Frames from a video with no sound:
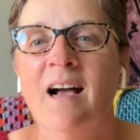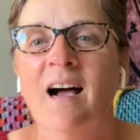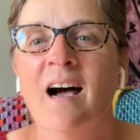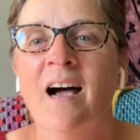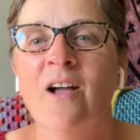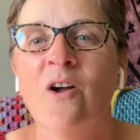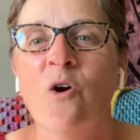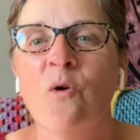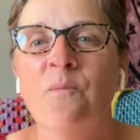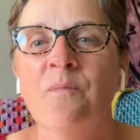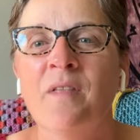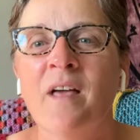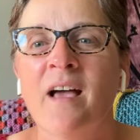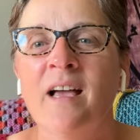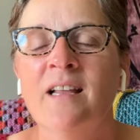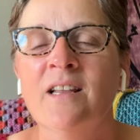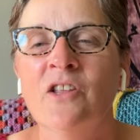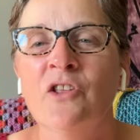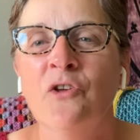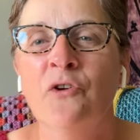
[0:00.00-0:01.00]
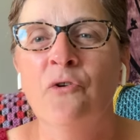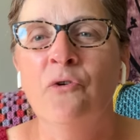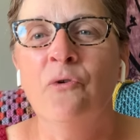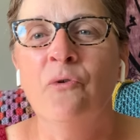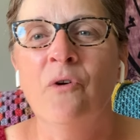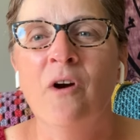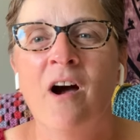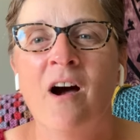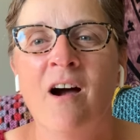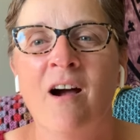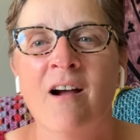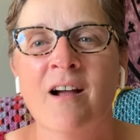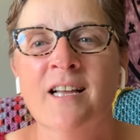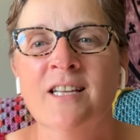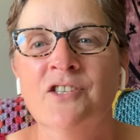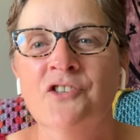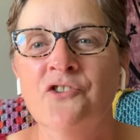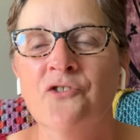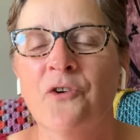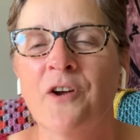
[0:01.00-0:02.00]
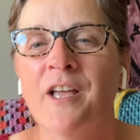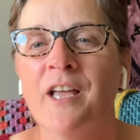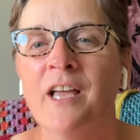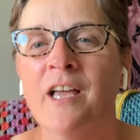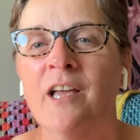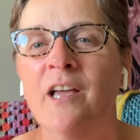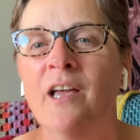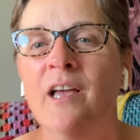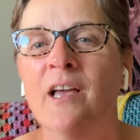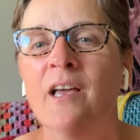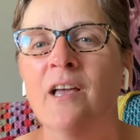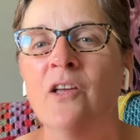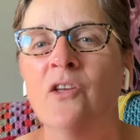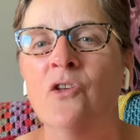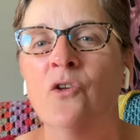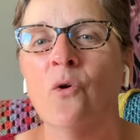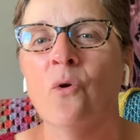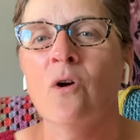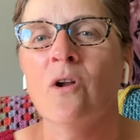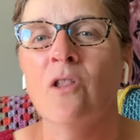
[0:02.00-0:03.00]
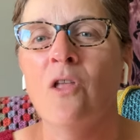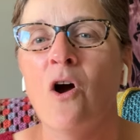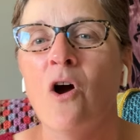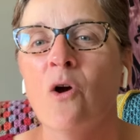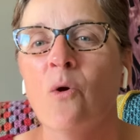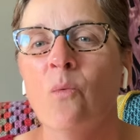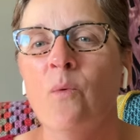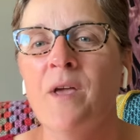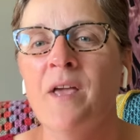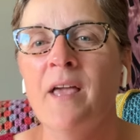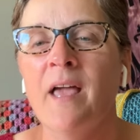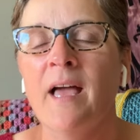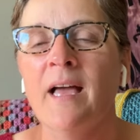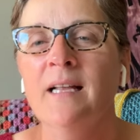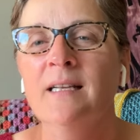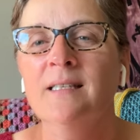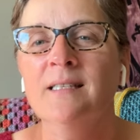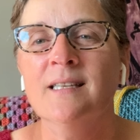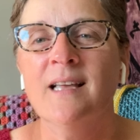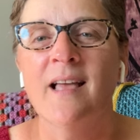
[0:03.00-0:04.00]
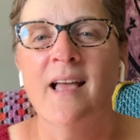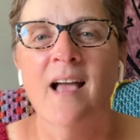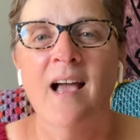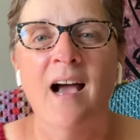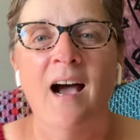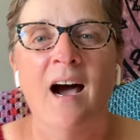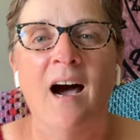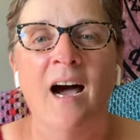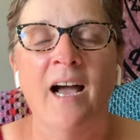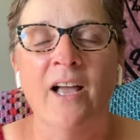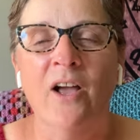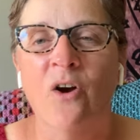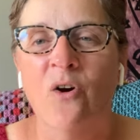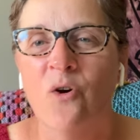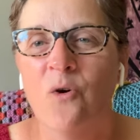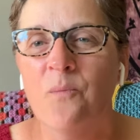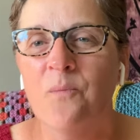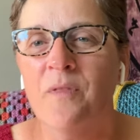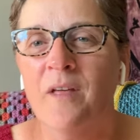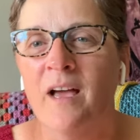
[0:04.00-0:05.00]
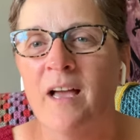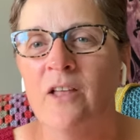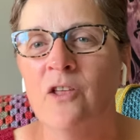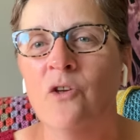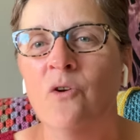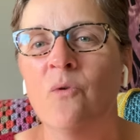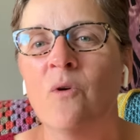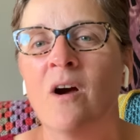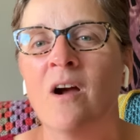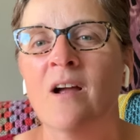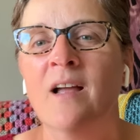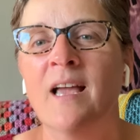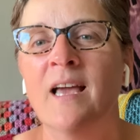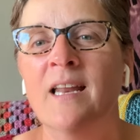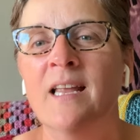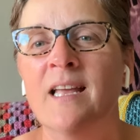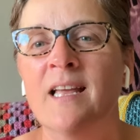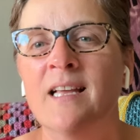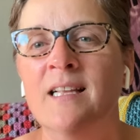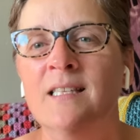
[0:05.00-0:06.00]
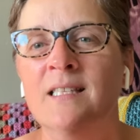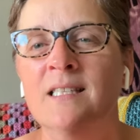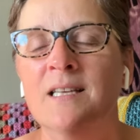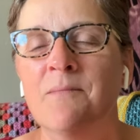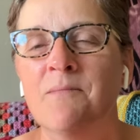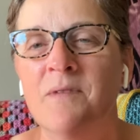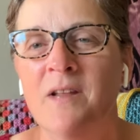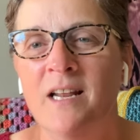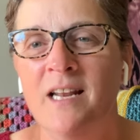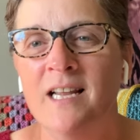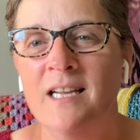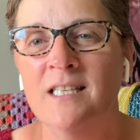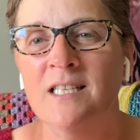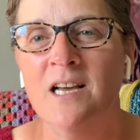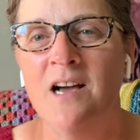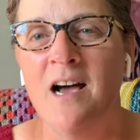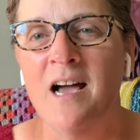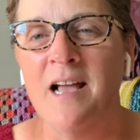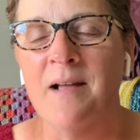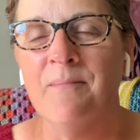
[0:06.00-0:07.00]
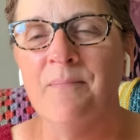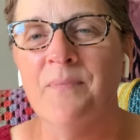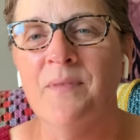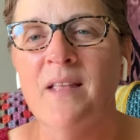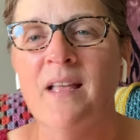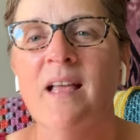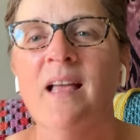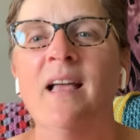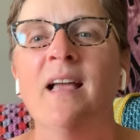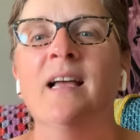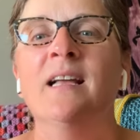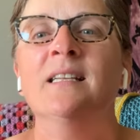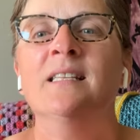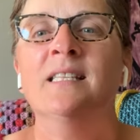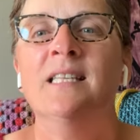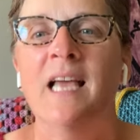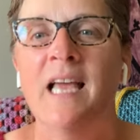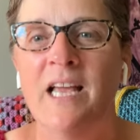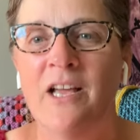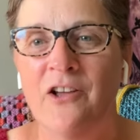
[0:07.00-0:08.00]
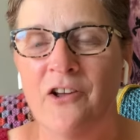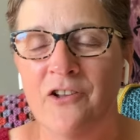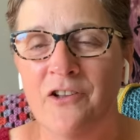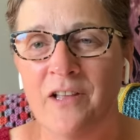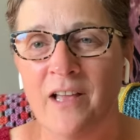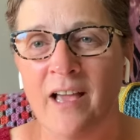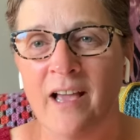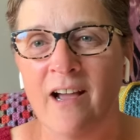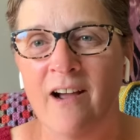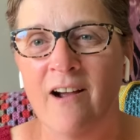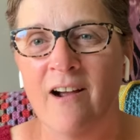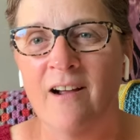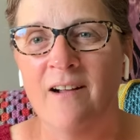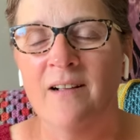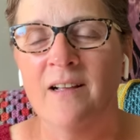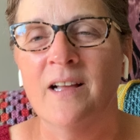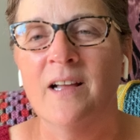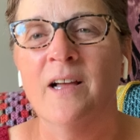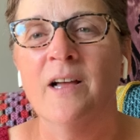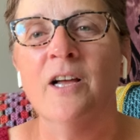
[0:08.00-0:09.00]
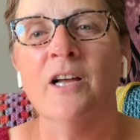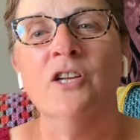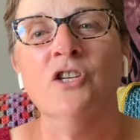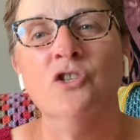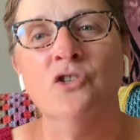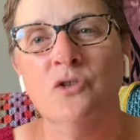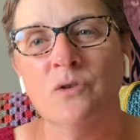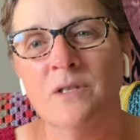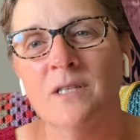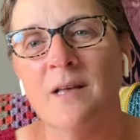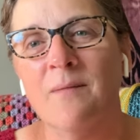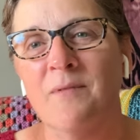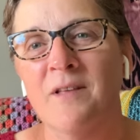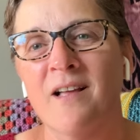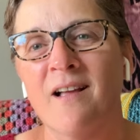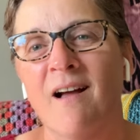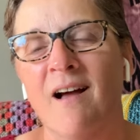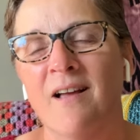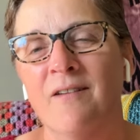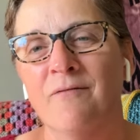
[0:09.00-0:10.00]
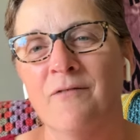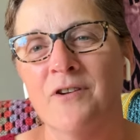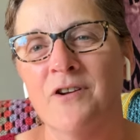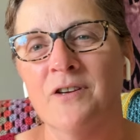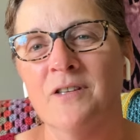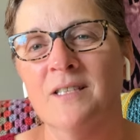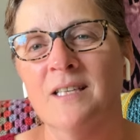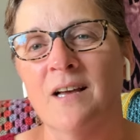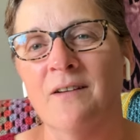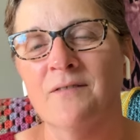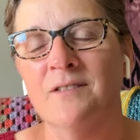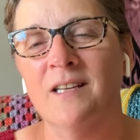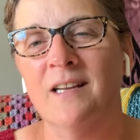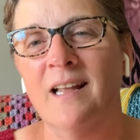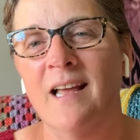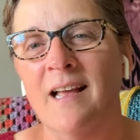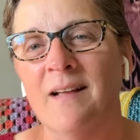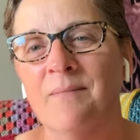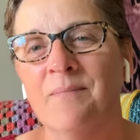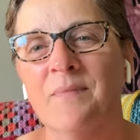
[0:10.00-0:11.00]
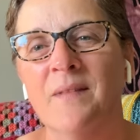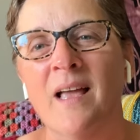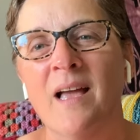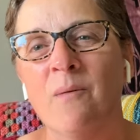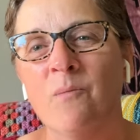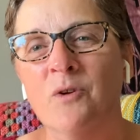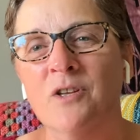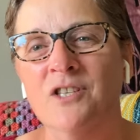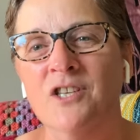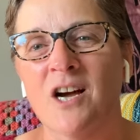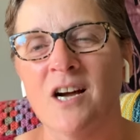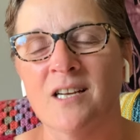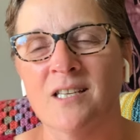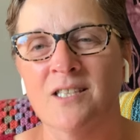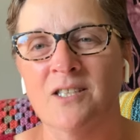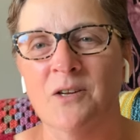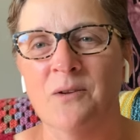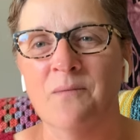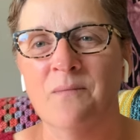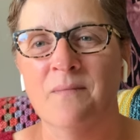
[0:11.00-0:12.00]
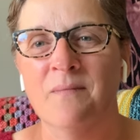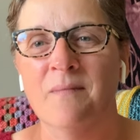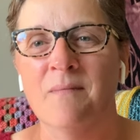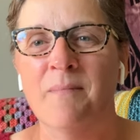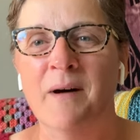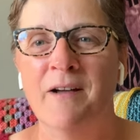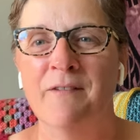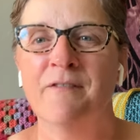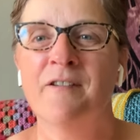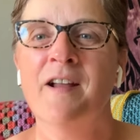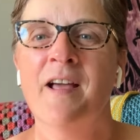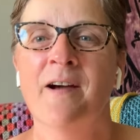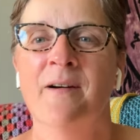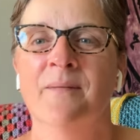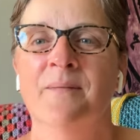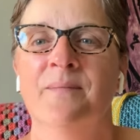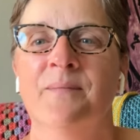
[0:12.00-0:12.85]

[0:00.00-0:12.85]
I hope that you are enjoying your long weekend. I hope that you are getting in some knitting time. Take good care. Do something kind for yourself today and we'll talk soon. Bye for now.